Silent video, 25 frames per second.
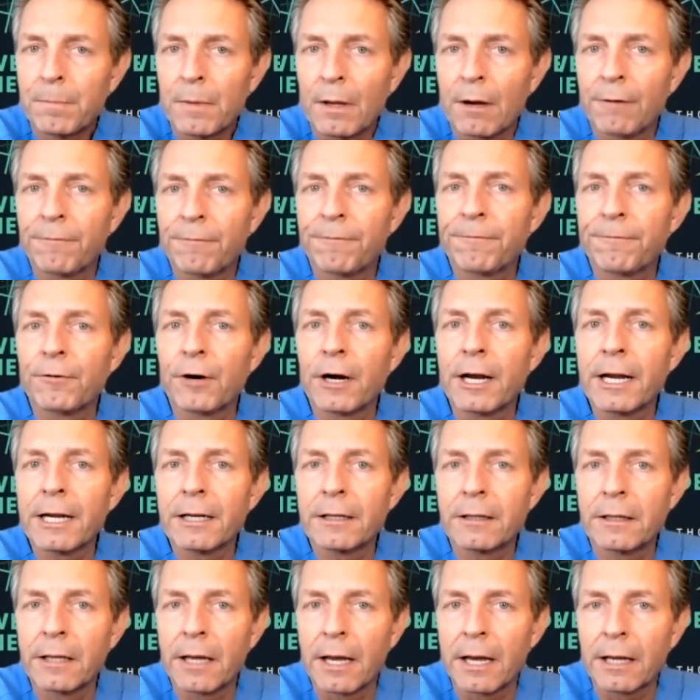
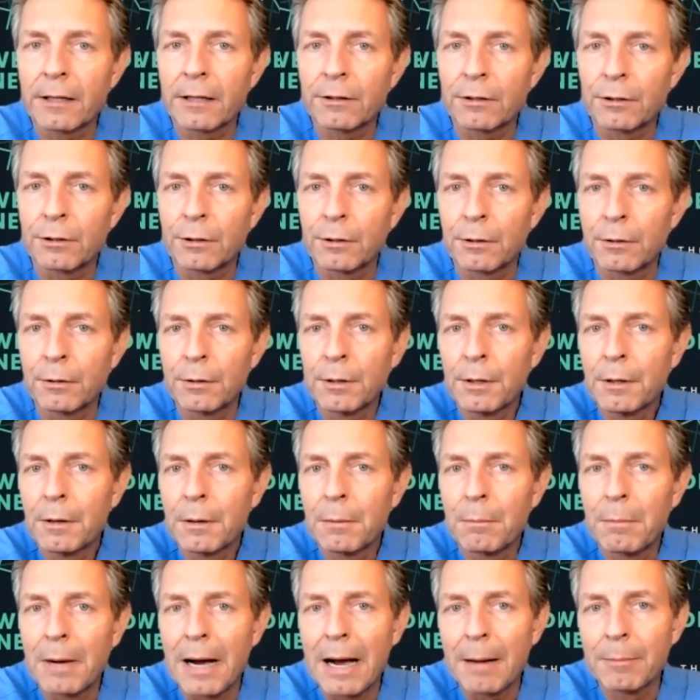afraid that their
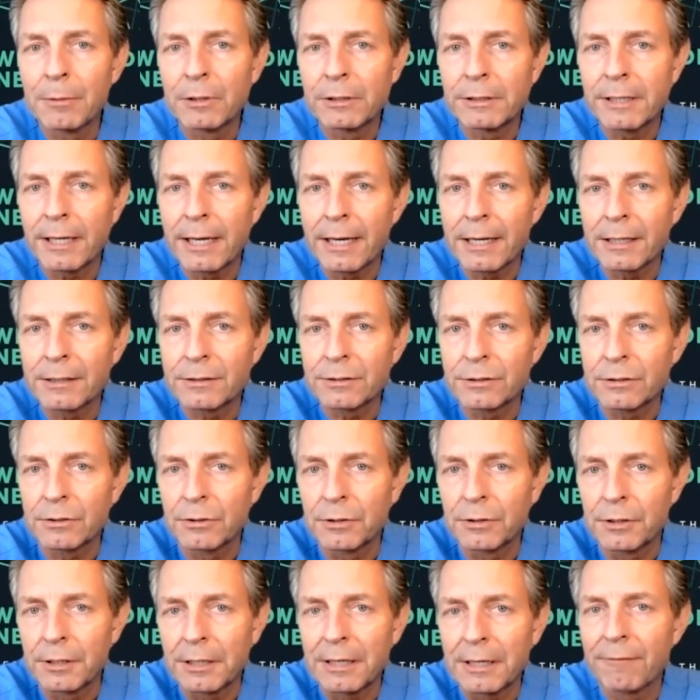mom or dad is
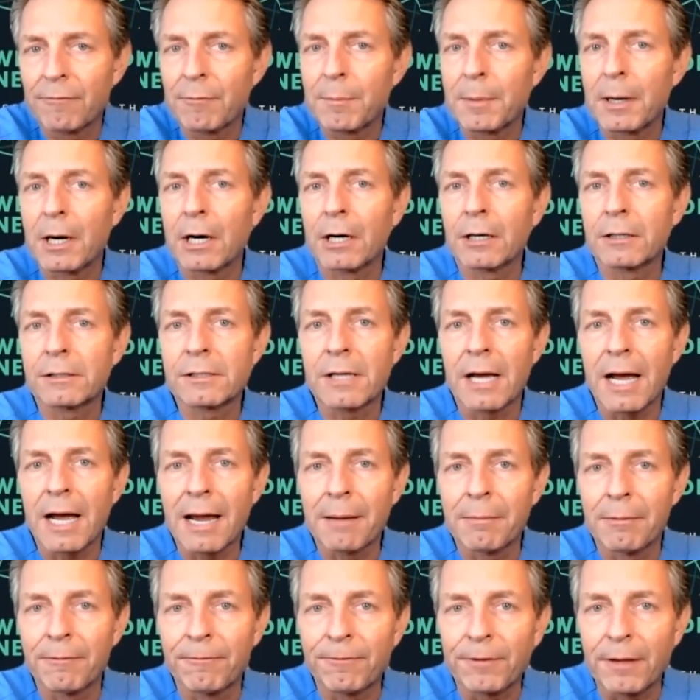going to give them a hard
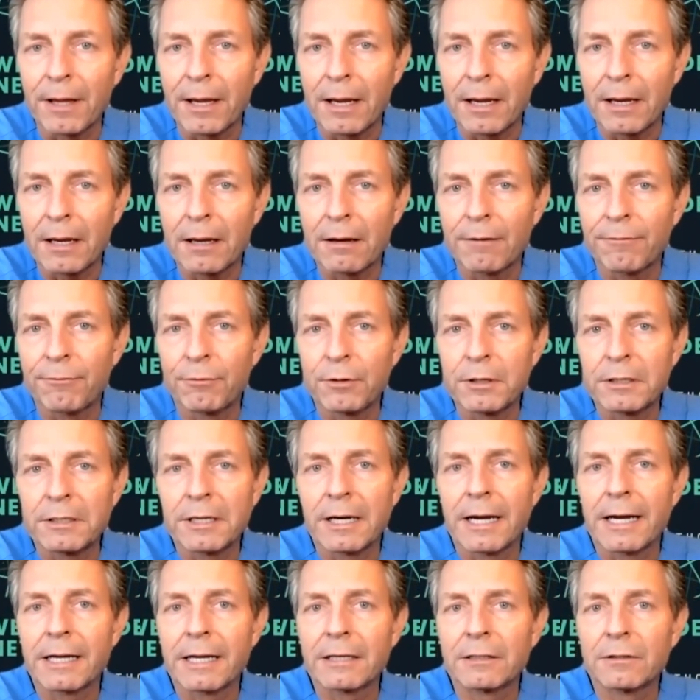time if we
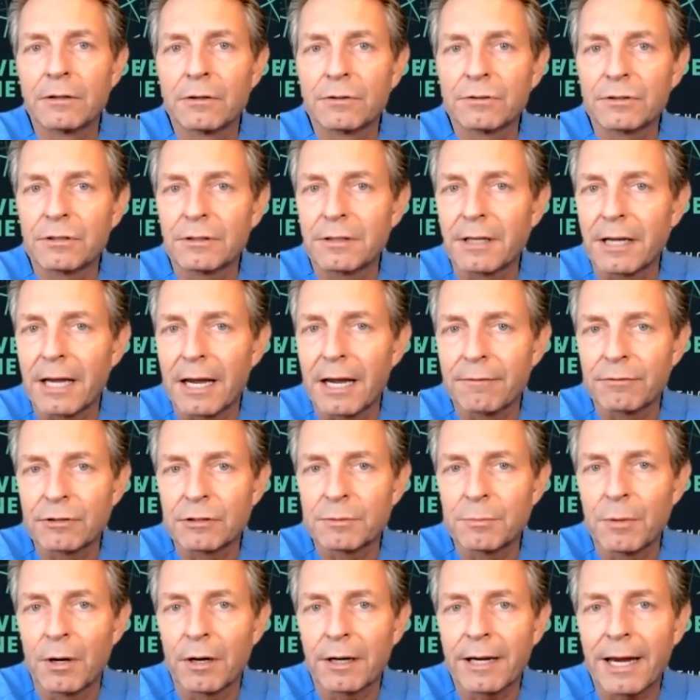diagnose that they have a
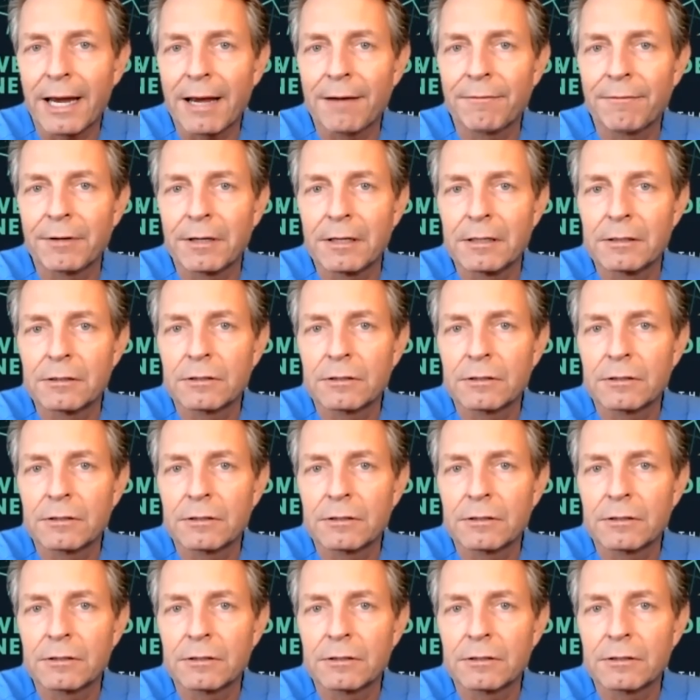small cavity.